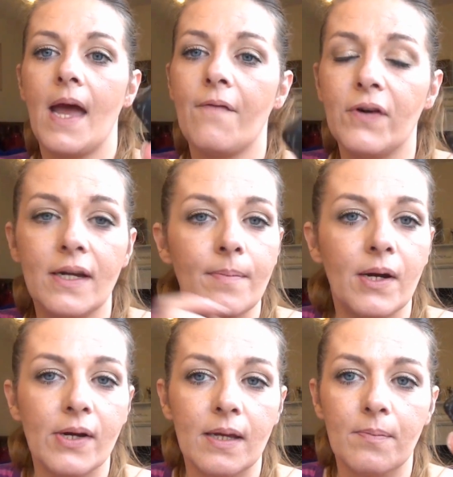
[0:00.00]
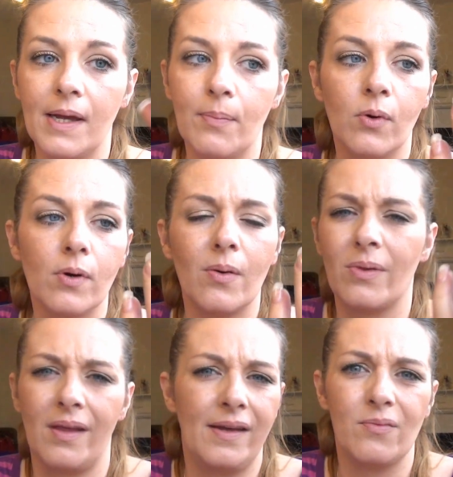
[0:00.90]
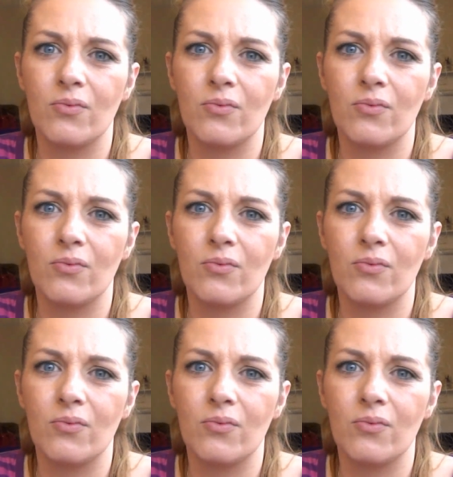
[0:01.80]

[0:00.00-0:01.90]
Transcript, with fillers: African American people only.